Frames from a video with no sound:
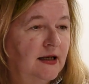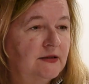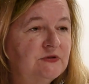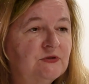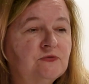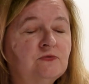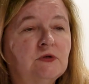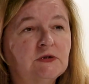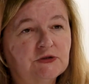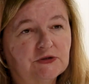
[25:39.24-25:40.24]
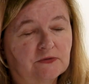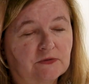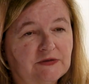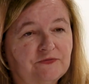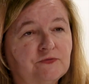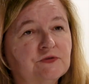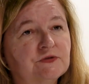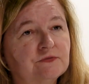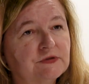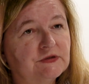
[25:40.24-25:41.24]
And we don't want our
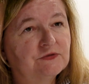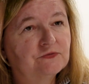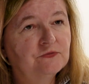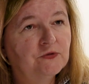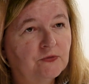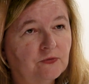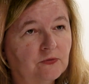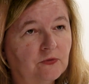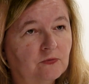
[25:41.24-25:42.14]
adversaries to know